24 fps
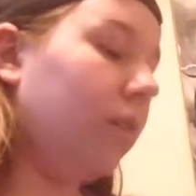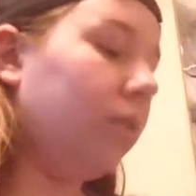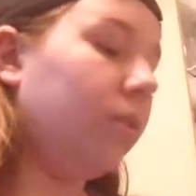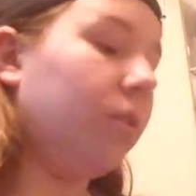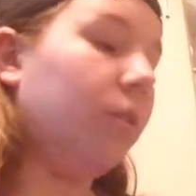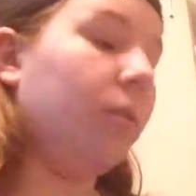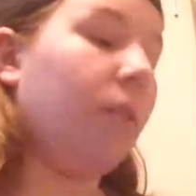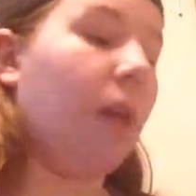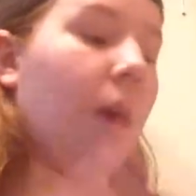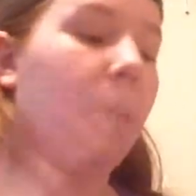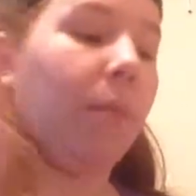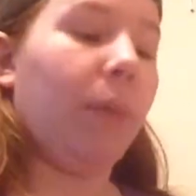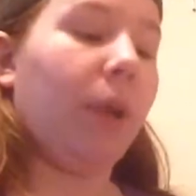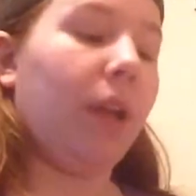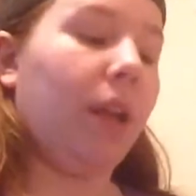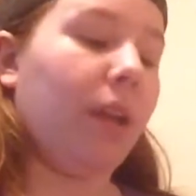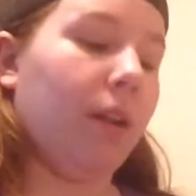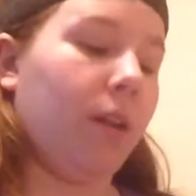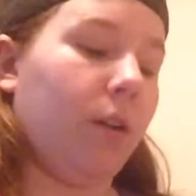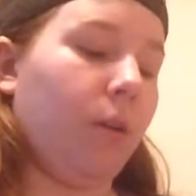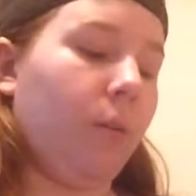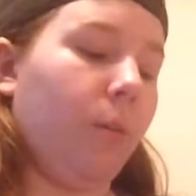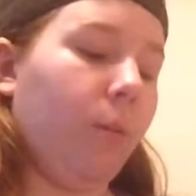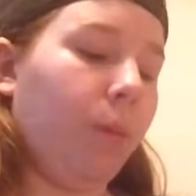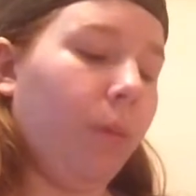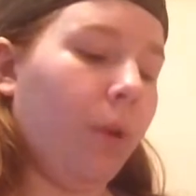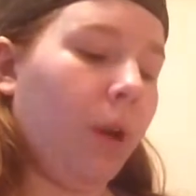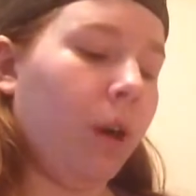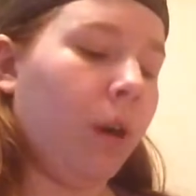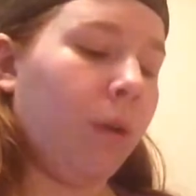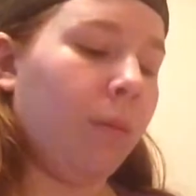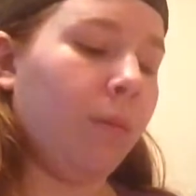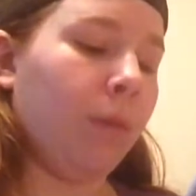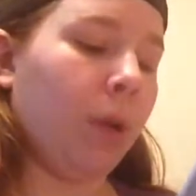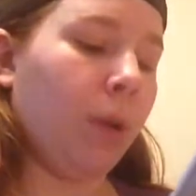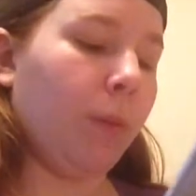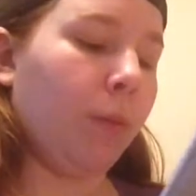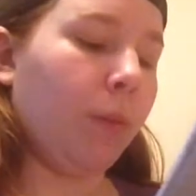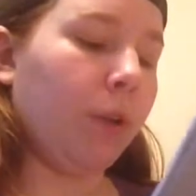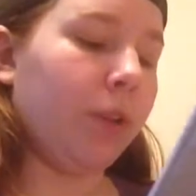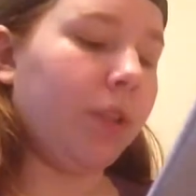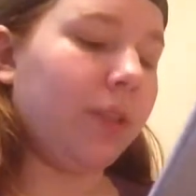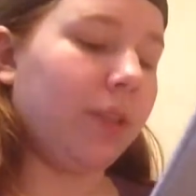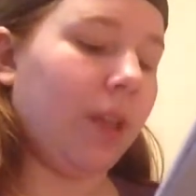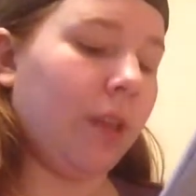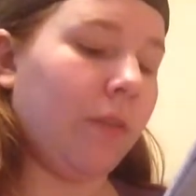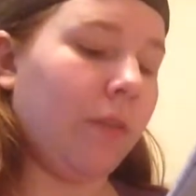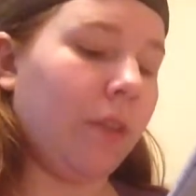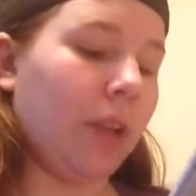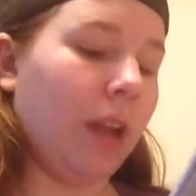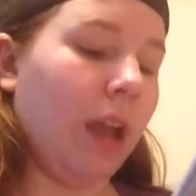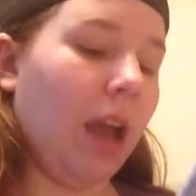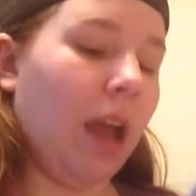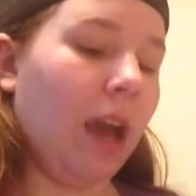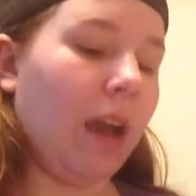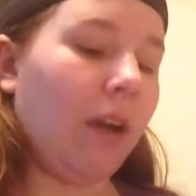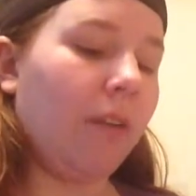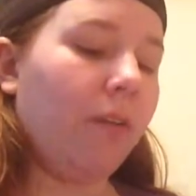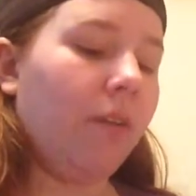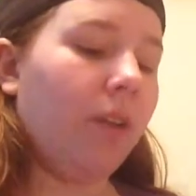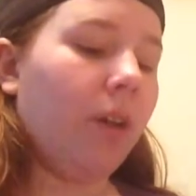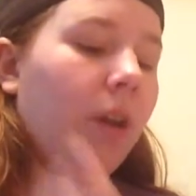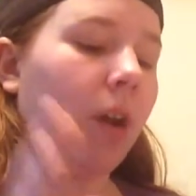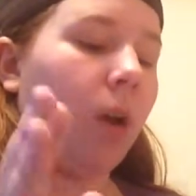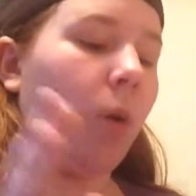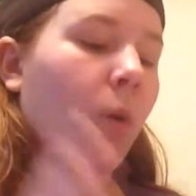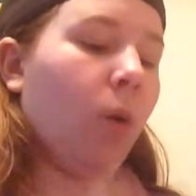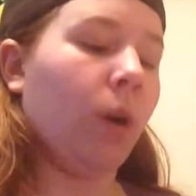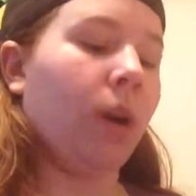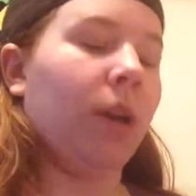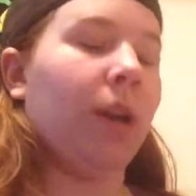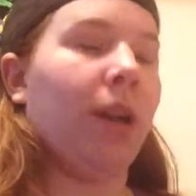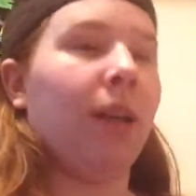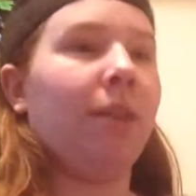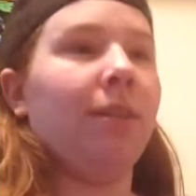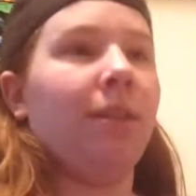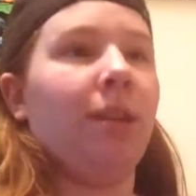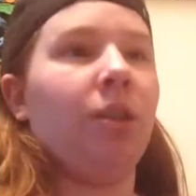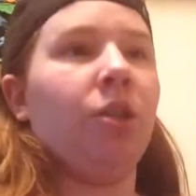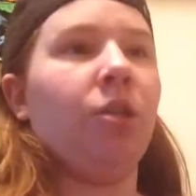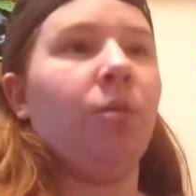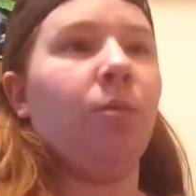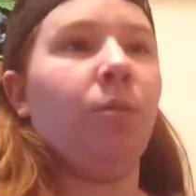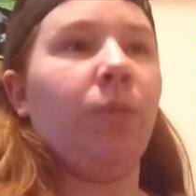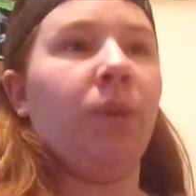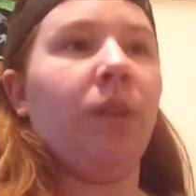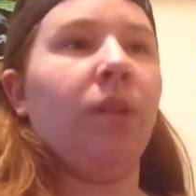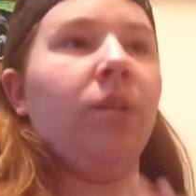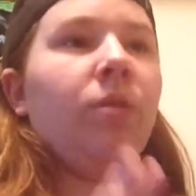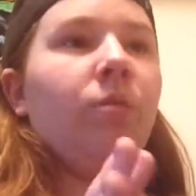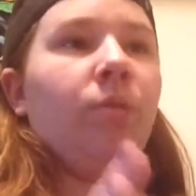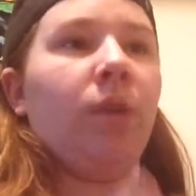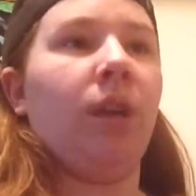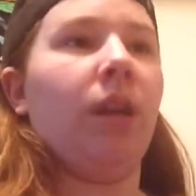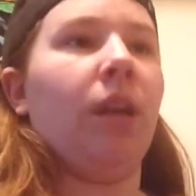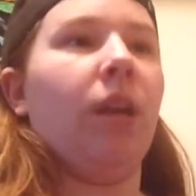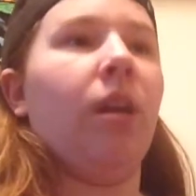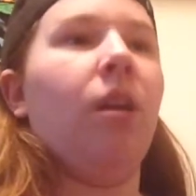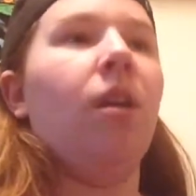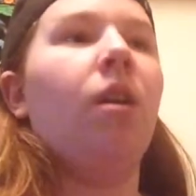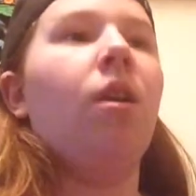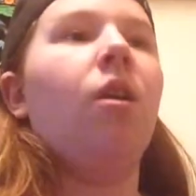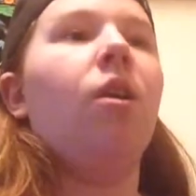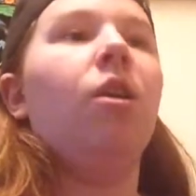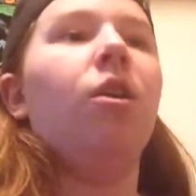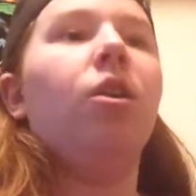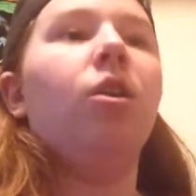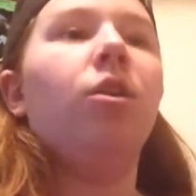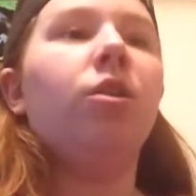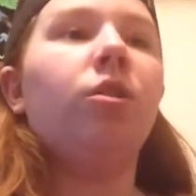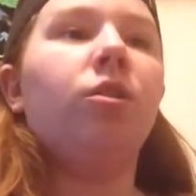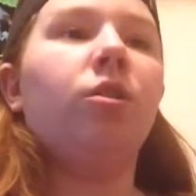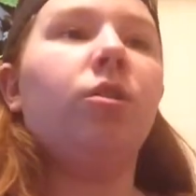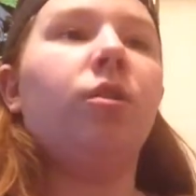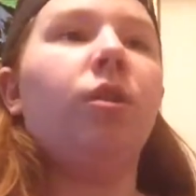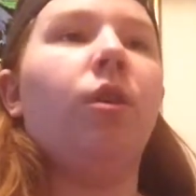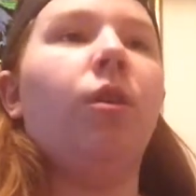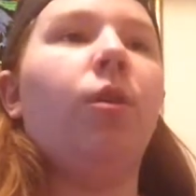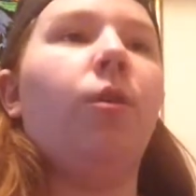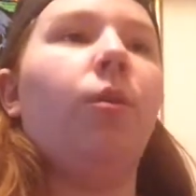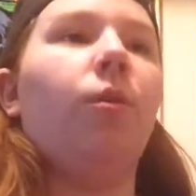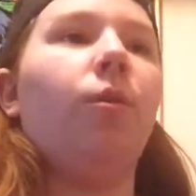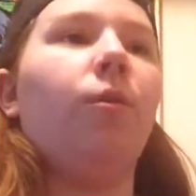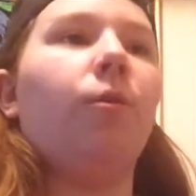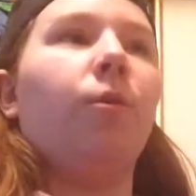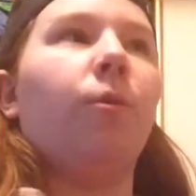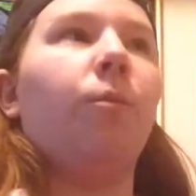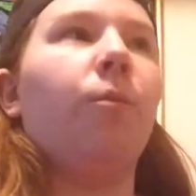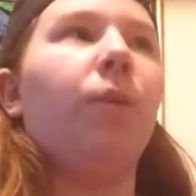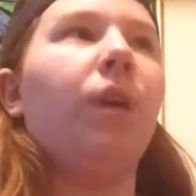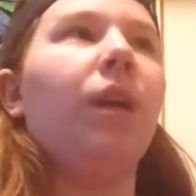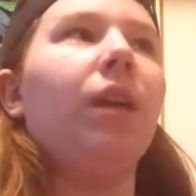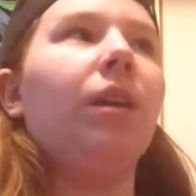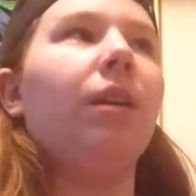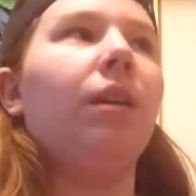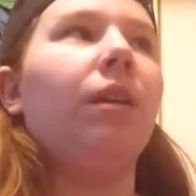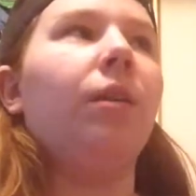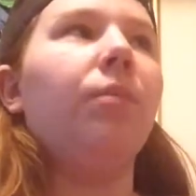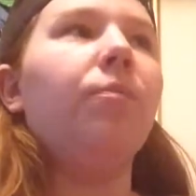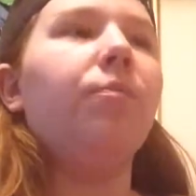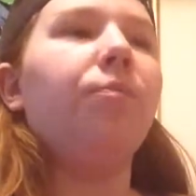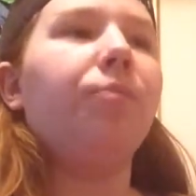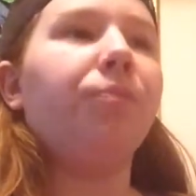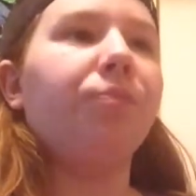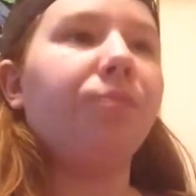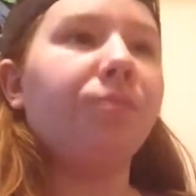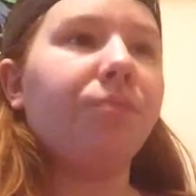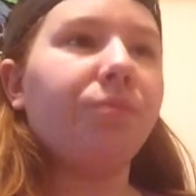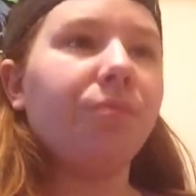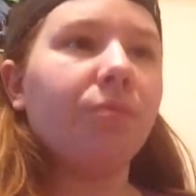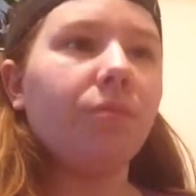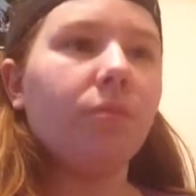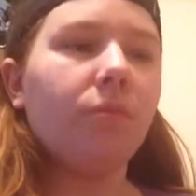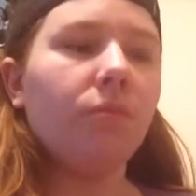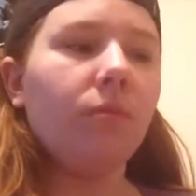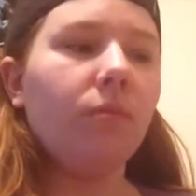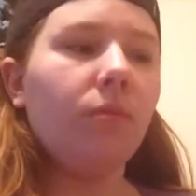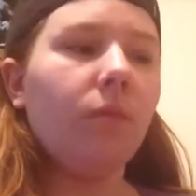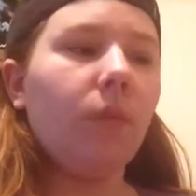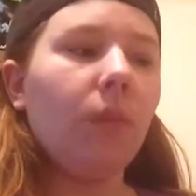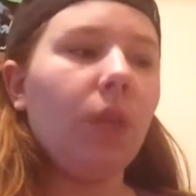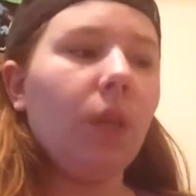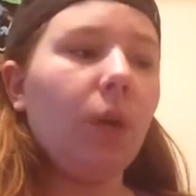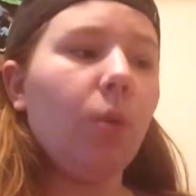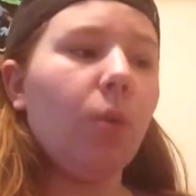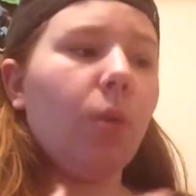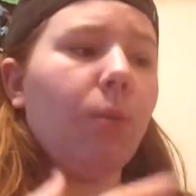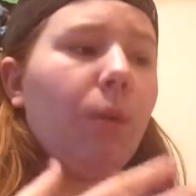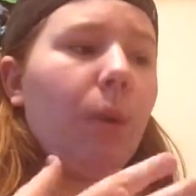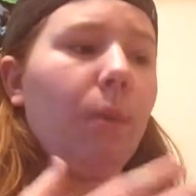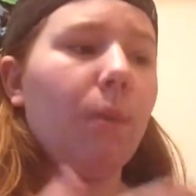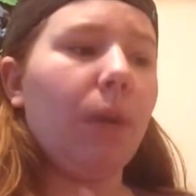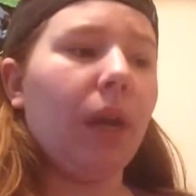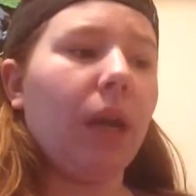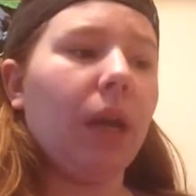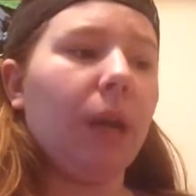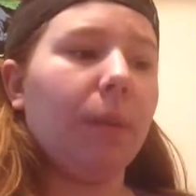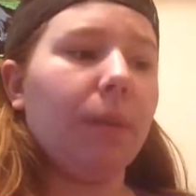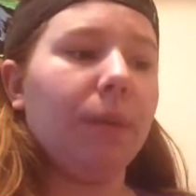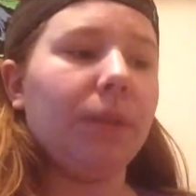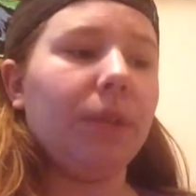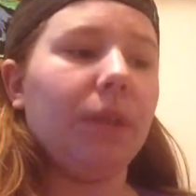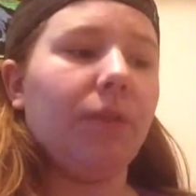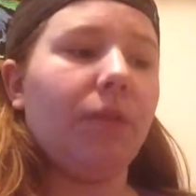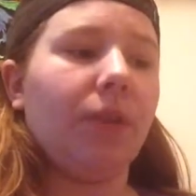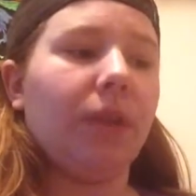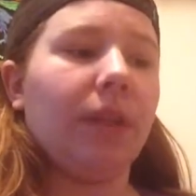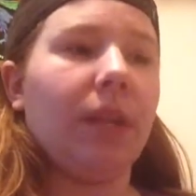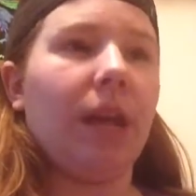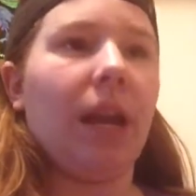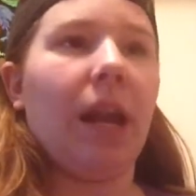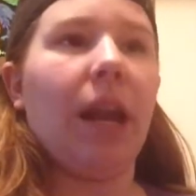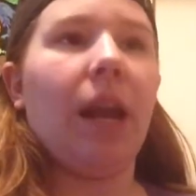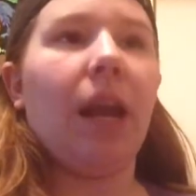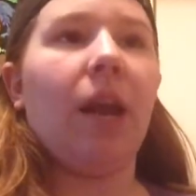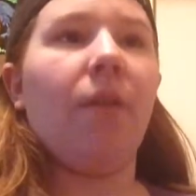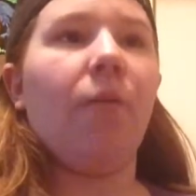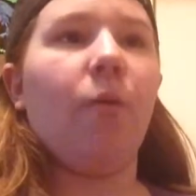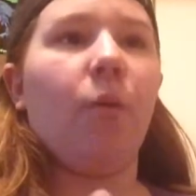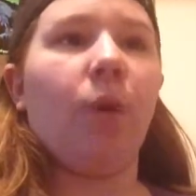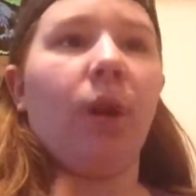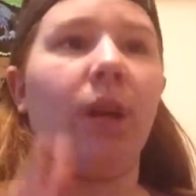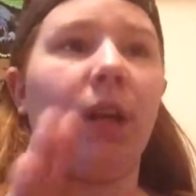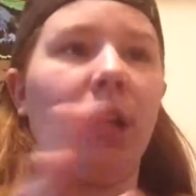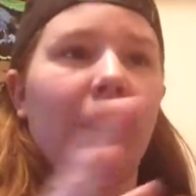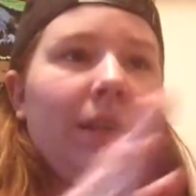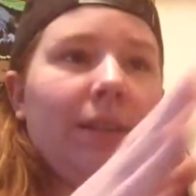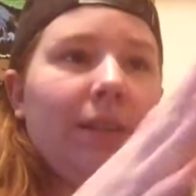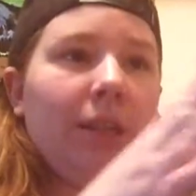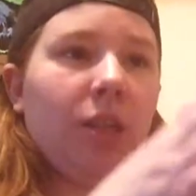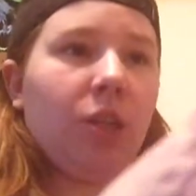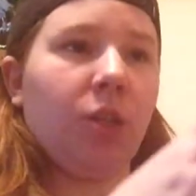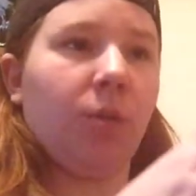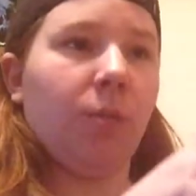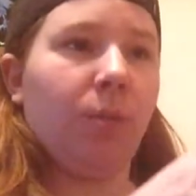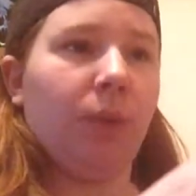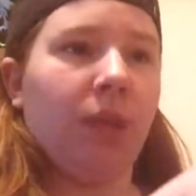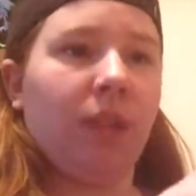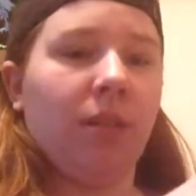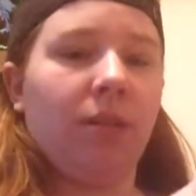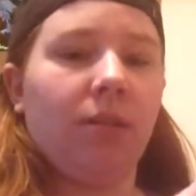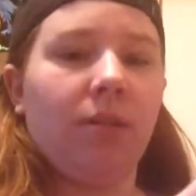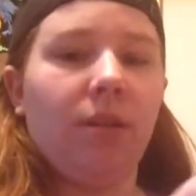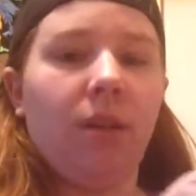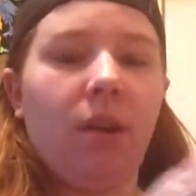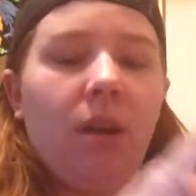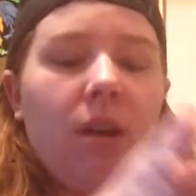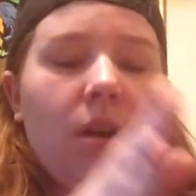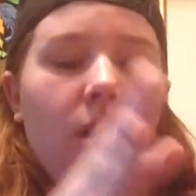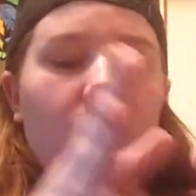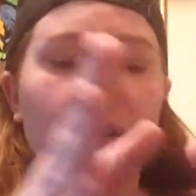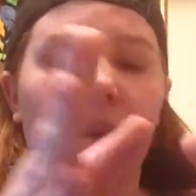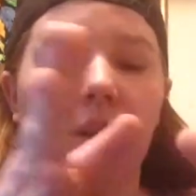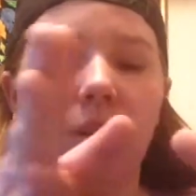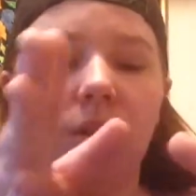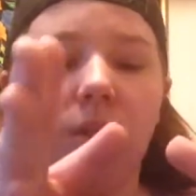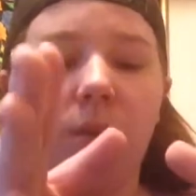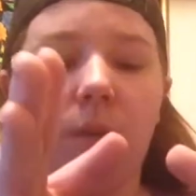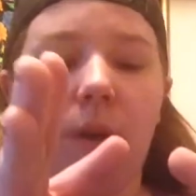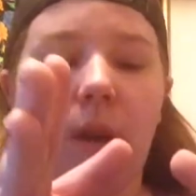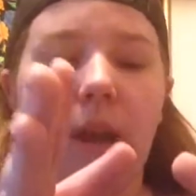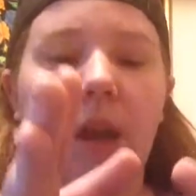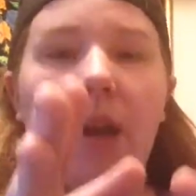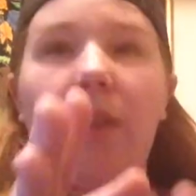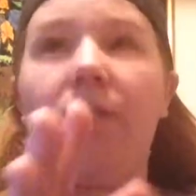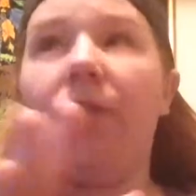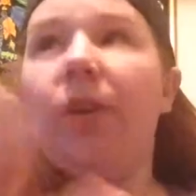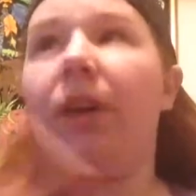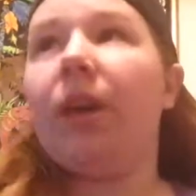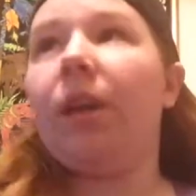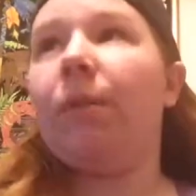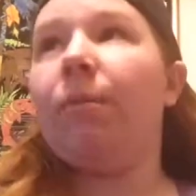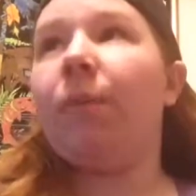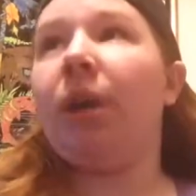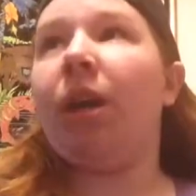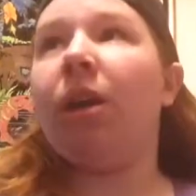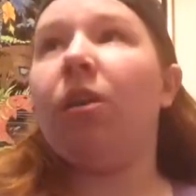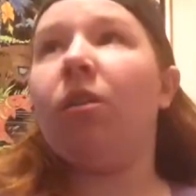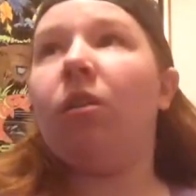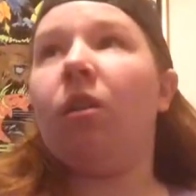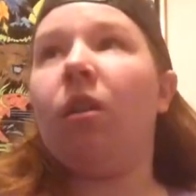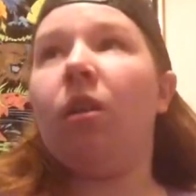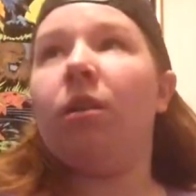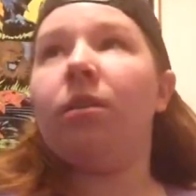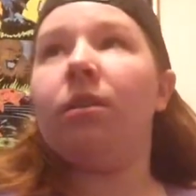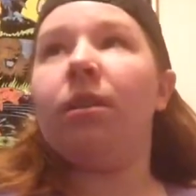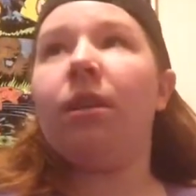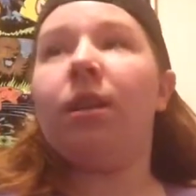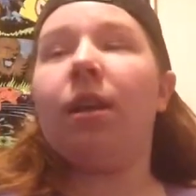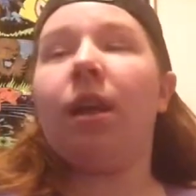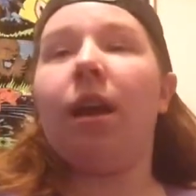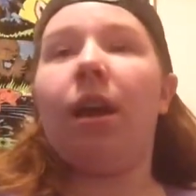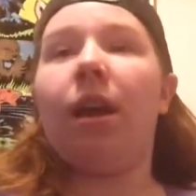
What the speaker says: So that might help. Number 7, have organization bins ready. So for me, with my makeup and stuff like that, I have organization bins. So I have like in my closet,